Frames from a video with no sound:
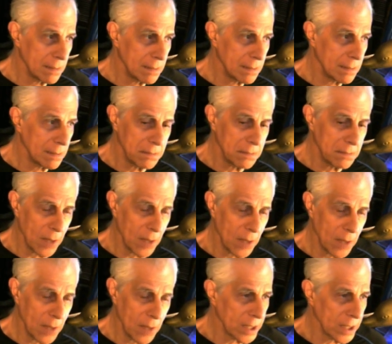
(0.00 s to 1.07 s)
I won't
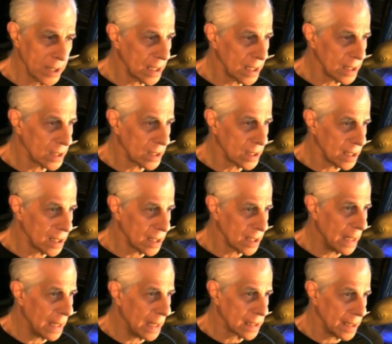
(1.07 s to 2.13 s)
hesitate to say, a
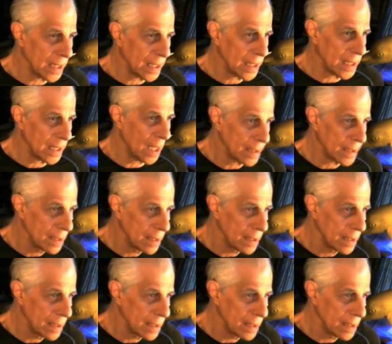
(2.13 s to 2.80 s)
demonic demigod.